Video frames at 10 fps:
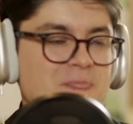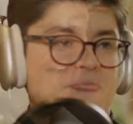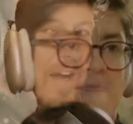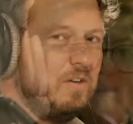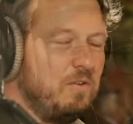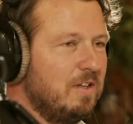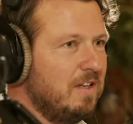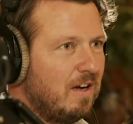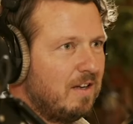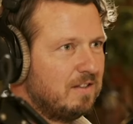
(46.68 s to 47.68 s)
I don't need
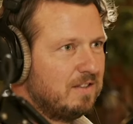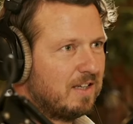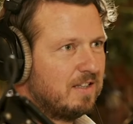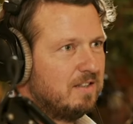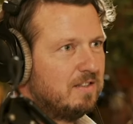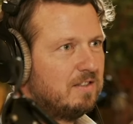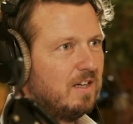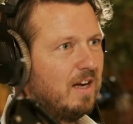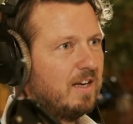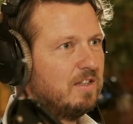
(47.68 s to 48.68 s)
90 seconds.
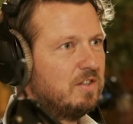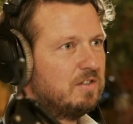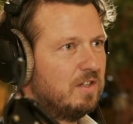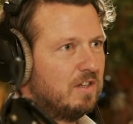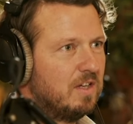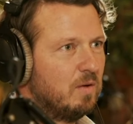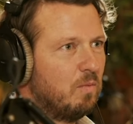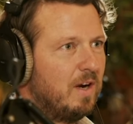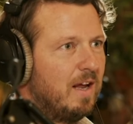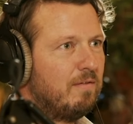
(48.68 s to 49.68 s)
I can just tell you
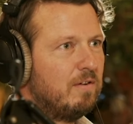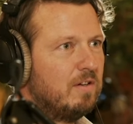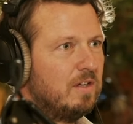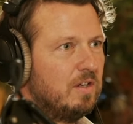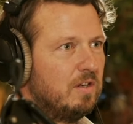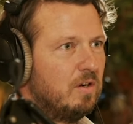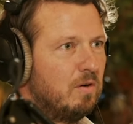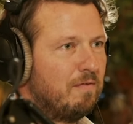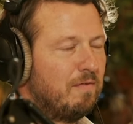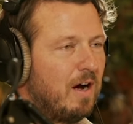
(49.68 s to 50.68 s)
whenever you know
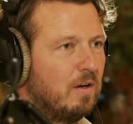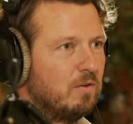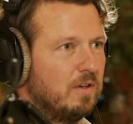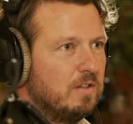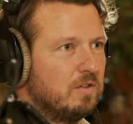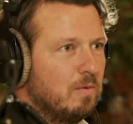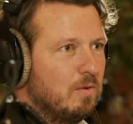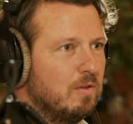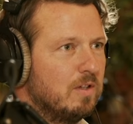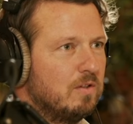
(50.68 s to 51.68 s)
a founder in
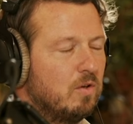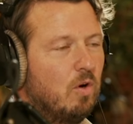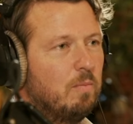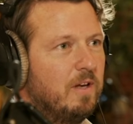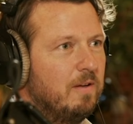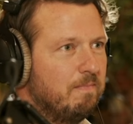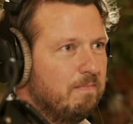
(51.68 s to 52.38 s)
trouble, call me.